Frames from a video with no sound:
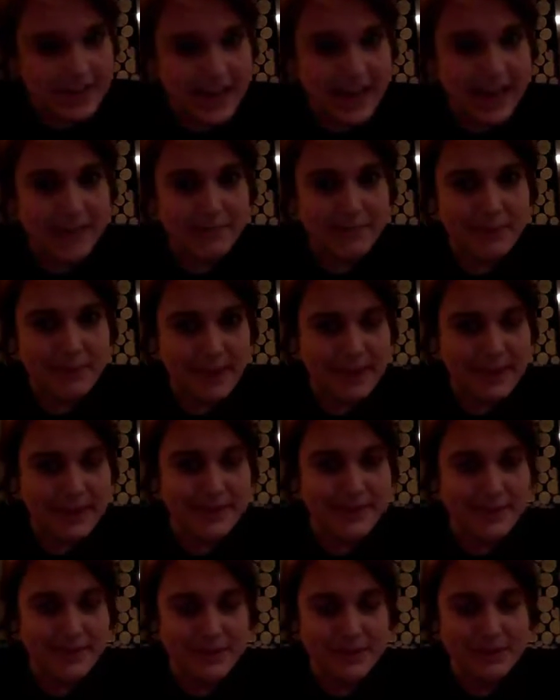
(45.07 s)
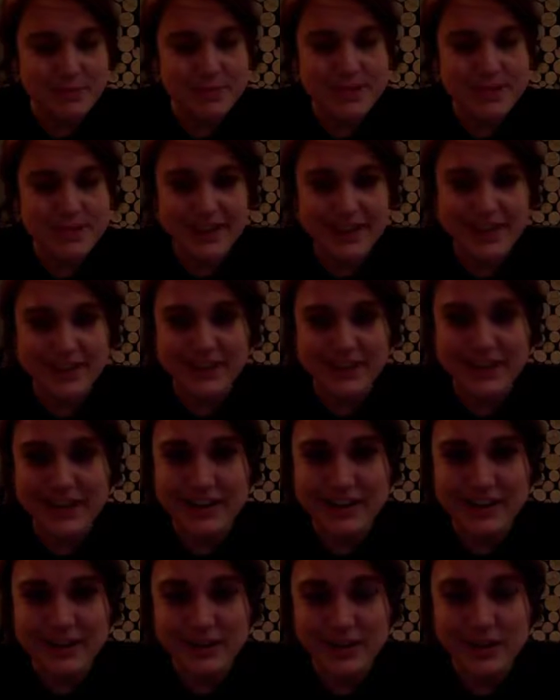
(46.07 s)
10 minutes of this particular
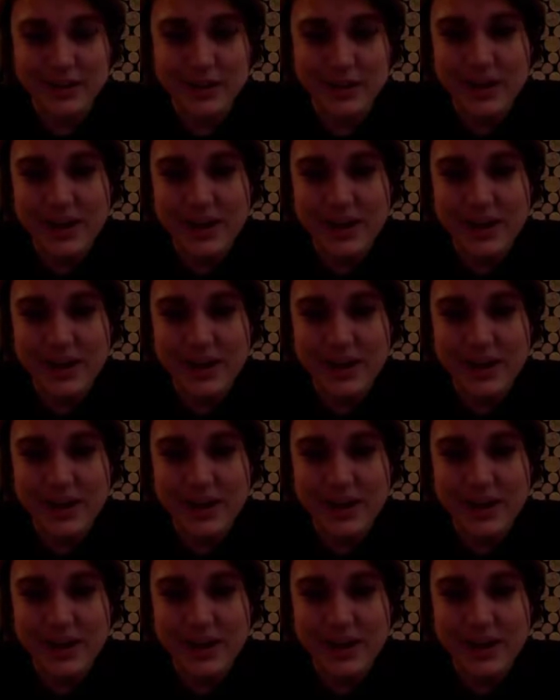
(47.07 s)
interview.